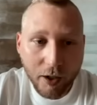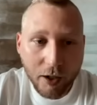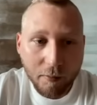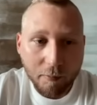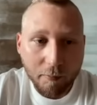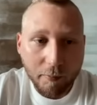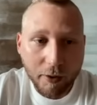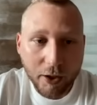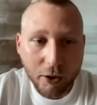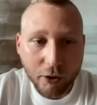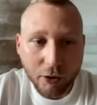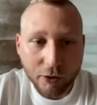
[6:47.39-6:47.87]

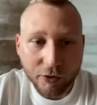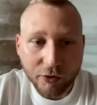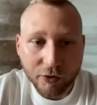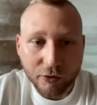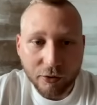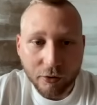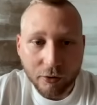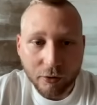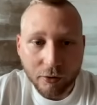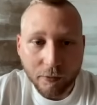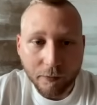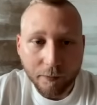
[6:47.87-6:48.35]
but
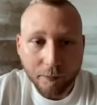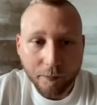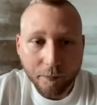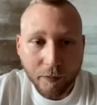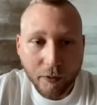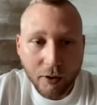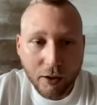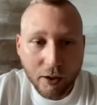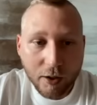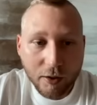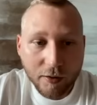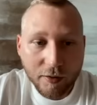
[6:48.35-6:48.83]
also
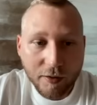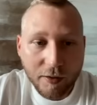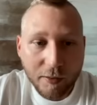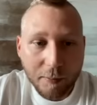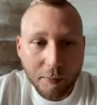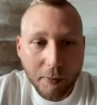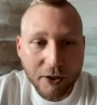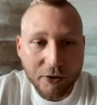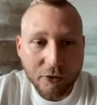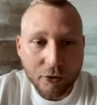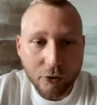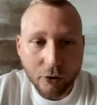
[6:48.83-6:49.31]
the
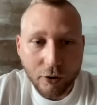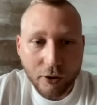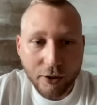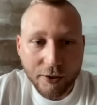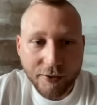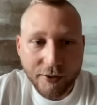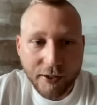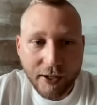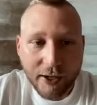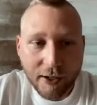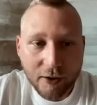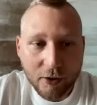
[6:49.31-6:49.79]

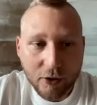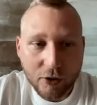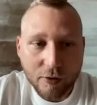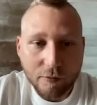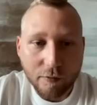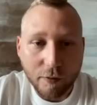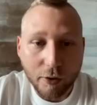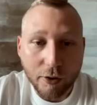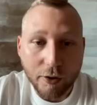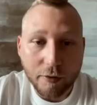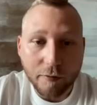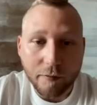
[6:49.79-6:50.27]
majority actually
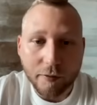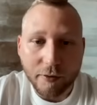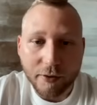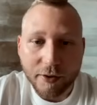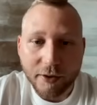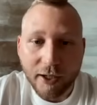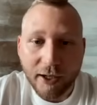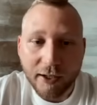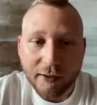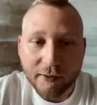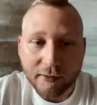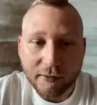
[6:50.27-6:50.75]
voting for
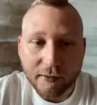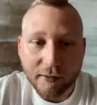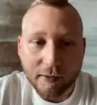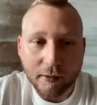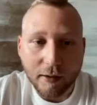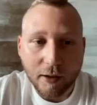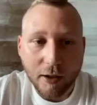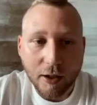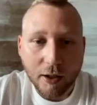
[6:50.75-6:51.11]
yes.